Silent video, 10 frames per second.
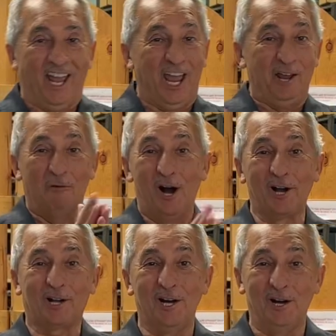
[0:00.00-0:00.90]
Hey,
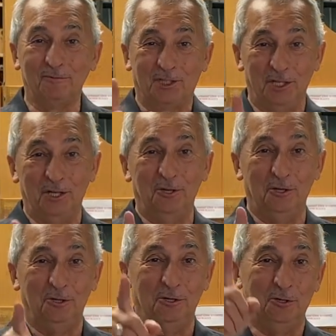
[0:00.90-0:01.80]
welcome
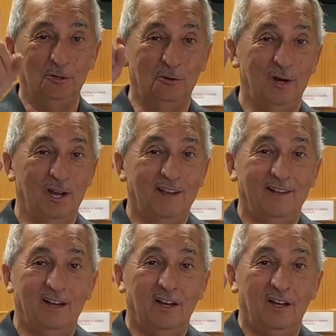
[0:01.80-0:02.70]
to
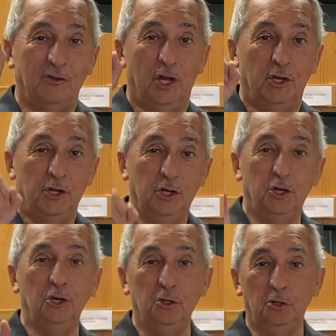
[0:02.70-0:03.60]
the
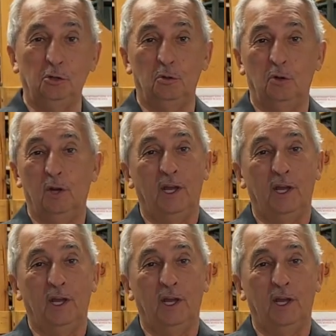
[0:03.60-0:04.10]
new,